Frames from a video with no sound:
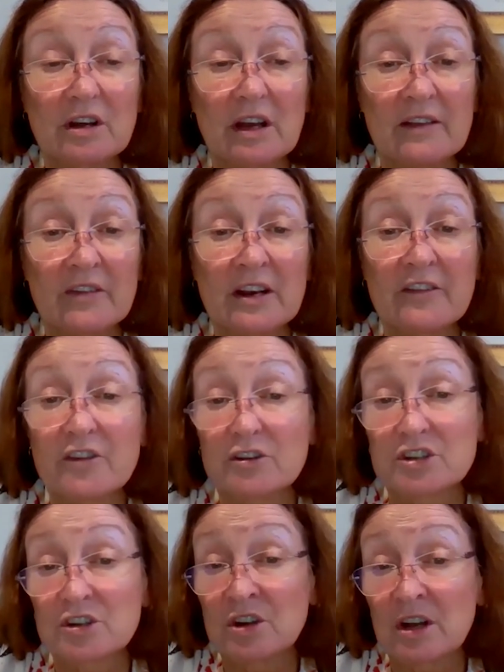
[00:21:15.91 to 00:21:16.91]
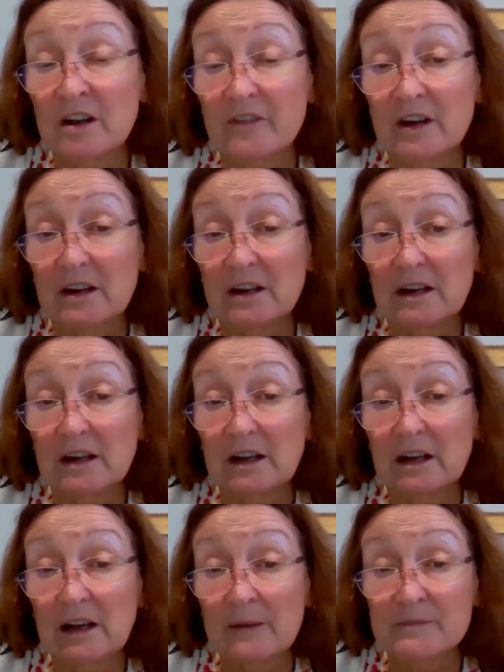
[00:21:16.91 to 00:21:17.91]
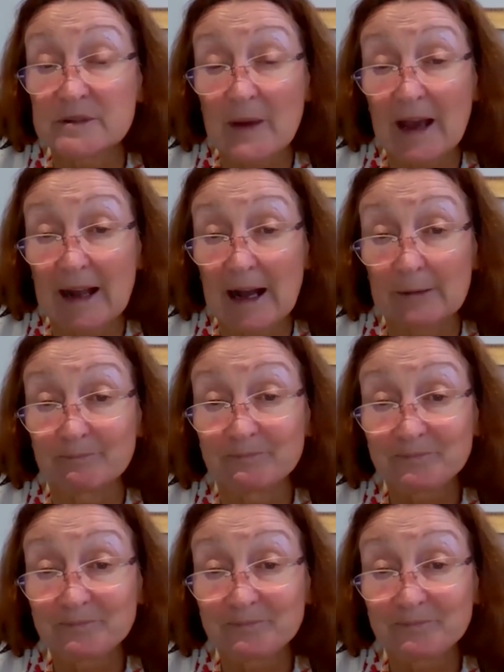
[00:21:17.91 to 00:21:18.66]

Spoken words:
even if your turnover comes back up.